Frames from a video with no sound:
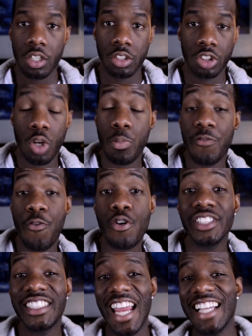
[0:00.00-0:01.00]
So before
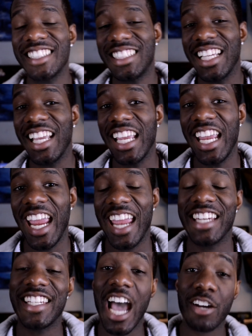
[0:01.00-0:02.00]
Jay-Z
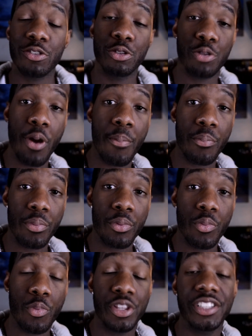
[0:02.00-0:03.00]
and Donald Trump
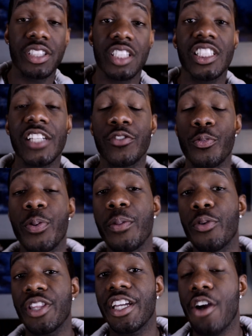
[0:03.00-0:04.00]
were the successful
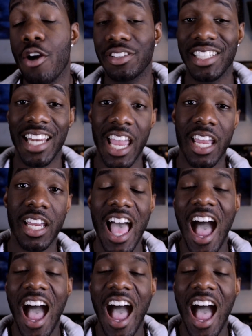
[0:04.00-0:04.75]
people they are today,